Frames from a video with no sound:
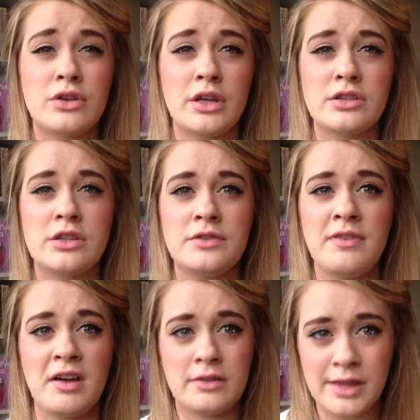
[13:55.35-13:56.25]
Like, the
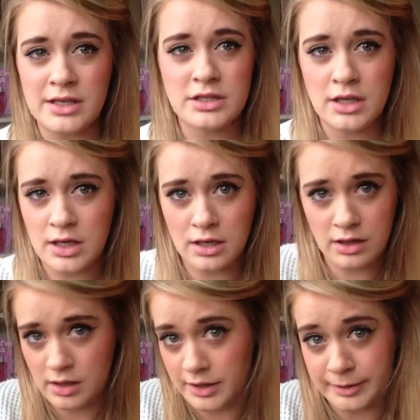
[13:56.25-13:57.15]
fact that
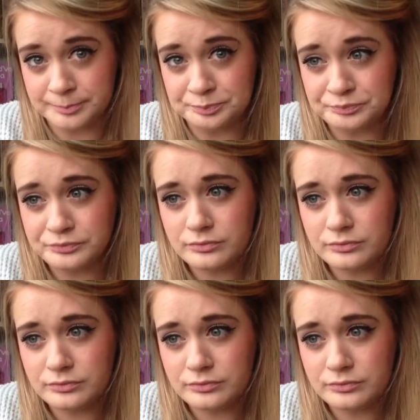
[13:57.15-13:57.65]
she has